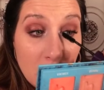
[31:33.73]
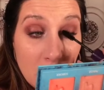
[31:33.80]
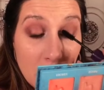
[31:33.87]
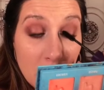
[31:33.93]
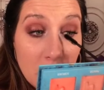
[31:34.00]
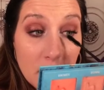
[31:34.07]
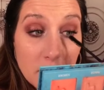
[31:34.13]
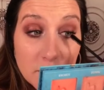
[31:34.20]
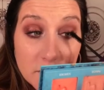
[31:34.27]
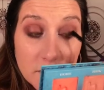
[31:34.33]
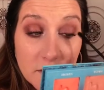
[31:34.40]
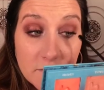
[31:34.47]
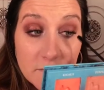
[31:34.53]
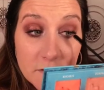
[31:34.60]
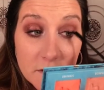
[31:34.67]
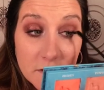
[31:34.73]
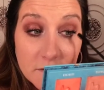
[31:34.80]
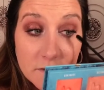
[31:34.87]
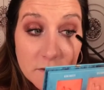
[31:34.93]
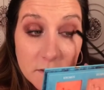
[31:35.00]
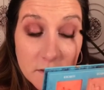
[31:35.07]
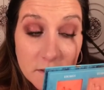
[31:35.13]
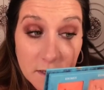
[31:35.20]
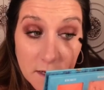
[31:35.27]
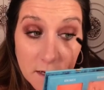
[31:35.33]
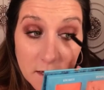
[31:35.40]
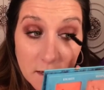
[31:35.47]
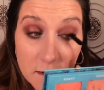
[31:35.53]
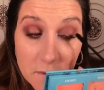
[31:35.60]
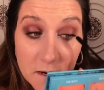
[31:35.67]
I will definitely use this again.
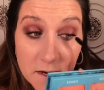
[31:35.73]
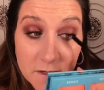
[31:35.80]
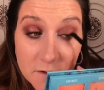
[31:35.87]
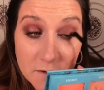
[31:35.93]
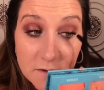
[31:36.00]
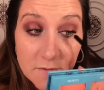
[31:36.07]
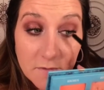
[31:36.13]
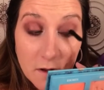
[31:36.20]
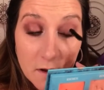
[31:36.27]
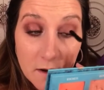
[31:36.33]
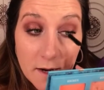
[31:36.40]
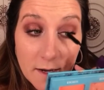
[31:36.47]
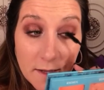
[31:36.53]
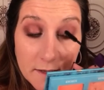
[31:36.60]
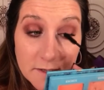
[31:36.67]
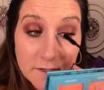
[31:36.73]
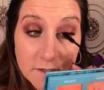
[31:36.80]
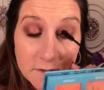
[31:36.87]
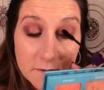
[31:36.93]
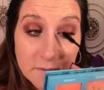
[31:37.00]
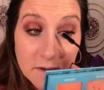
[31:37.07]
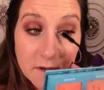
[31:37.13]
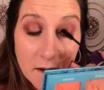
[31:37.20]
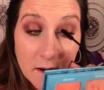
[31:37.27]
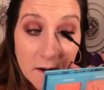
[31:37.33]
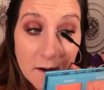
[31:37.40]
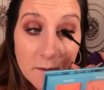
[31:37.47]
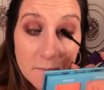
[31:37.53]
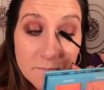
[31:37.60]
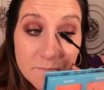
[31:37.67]
And I mean, I do have long eyelashes, but
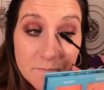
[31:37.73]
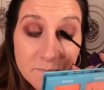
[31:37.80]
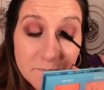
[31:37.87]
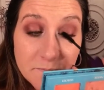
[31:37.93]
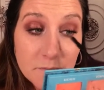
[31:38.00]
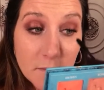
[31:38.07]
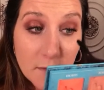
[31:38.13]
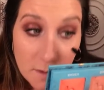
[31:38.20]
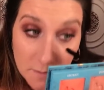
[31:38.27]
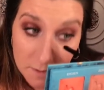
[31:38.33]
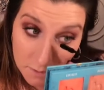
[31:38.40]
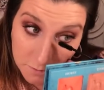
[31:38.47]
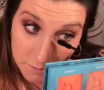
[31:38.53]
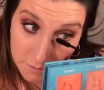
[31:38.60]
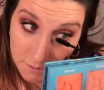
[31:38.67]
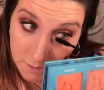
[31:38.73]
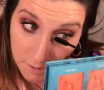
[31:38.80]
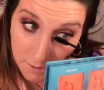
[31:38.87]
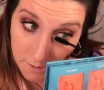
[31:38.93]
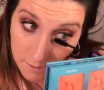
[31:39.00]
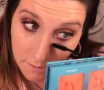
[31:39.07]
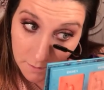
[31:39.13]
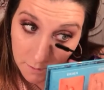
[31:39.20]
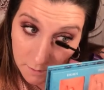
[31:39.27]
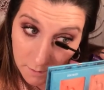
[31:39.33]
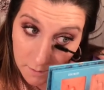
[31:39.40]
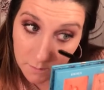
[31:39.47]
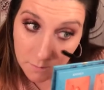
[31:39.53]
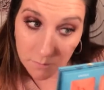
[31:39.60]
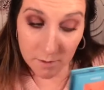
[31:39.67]
not, I mean, you saw
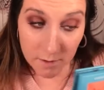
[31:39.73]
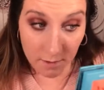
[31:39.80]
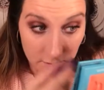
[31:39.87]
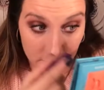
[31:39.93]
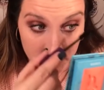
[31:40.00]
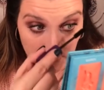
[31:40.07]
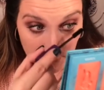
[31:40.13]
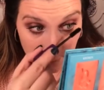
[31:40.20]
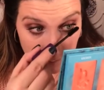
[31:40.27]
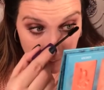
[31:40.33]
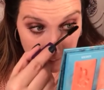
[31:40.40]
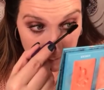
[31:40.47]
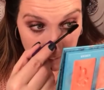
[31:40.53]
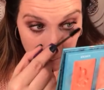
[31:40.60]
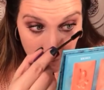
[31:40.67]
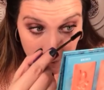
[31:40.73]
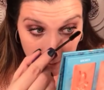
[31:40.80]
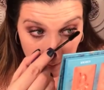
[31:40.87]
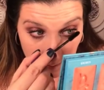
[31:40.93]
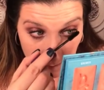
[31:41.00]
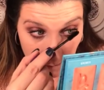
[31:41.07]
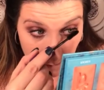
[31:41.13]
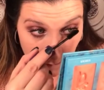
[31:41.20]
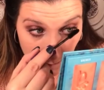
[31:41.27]
what it looked like with just one done.